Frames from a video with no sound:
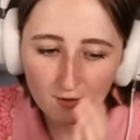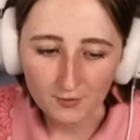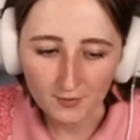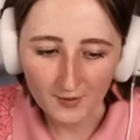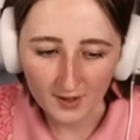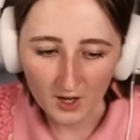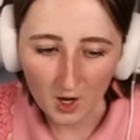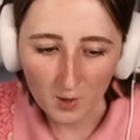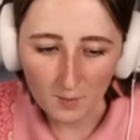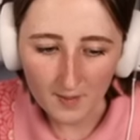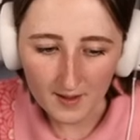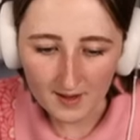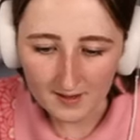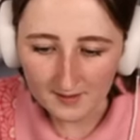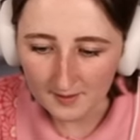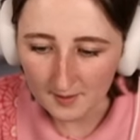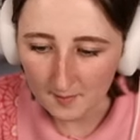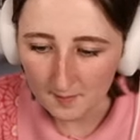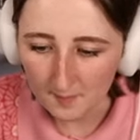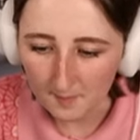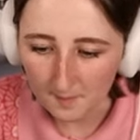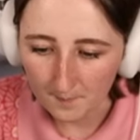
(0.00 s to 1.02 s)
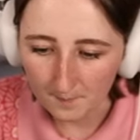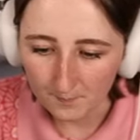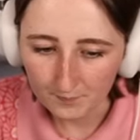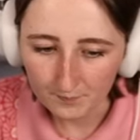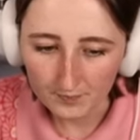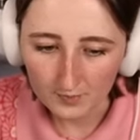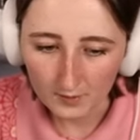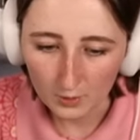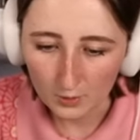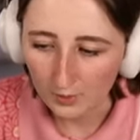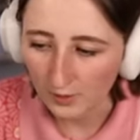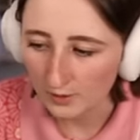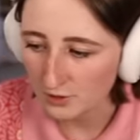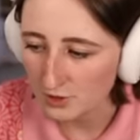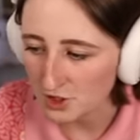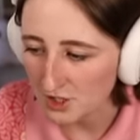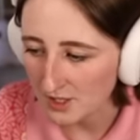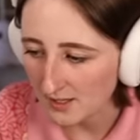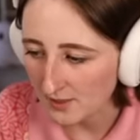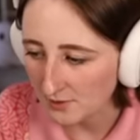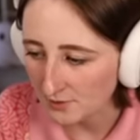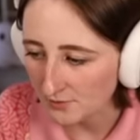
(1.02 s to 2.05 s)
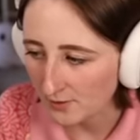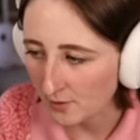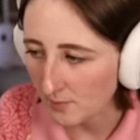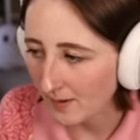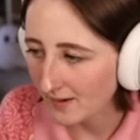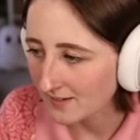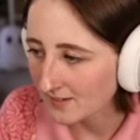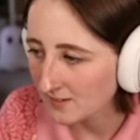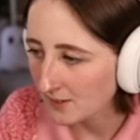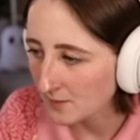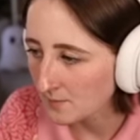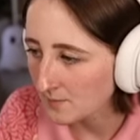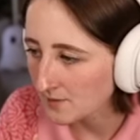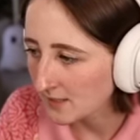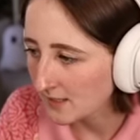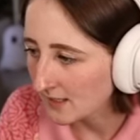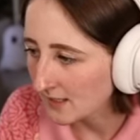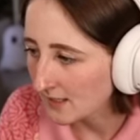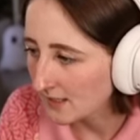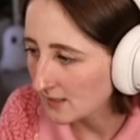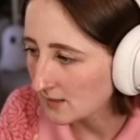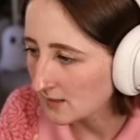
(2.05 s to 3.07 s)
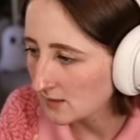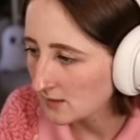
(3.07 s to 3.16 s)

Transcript: Like I'll make some grilled cheese for my sim to eat.